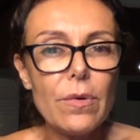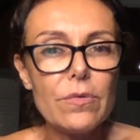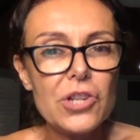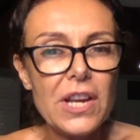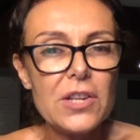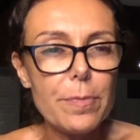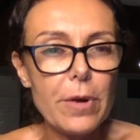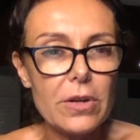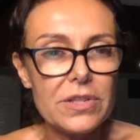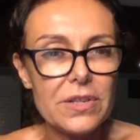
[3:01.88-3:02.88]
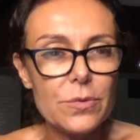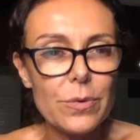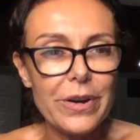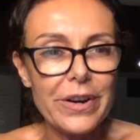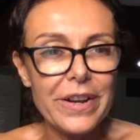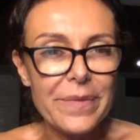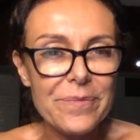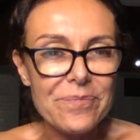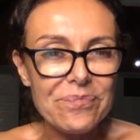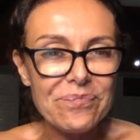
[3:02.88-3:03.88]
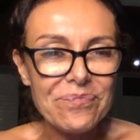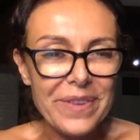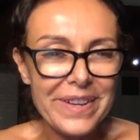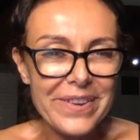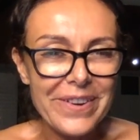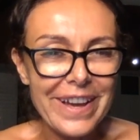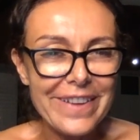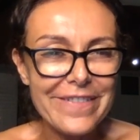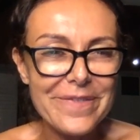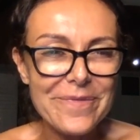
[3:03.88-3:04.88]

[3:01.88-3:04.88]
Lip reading: change process work in your life?